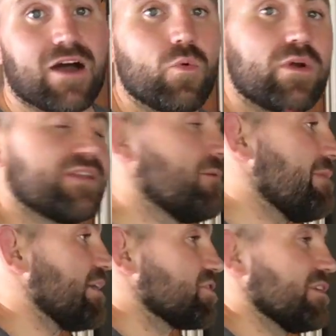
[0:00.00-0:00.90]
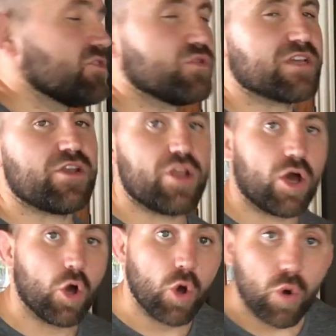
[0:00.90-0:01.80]
I wanted to make sure this was a
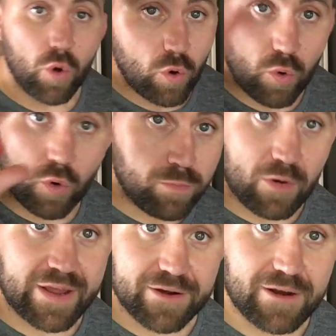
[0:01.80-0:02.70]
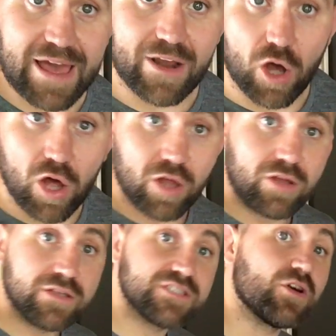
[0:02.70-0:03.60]
no-brainer at
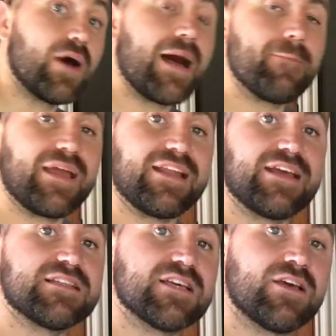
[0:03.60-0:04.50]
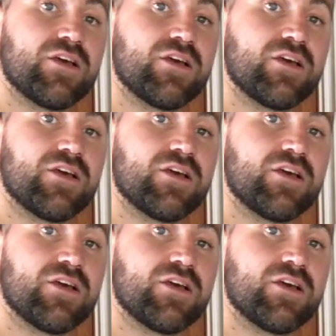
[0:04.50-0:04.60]
all. So I made it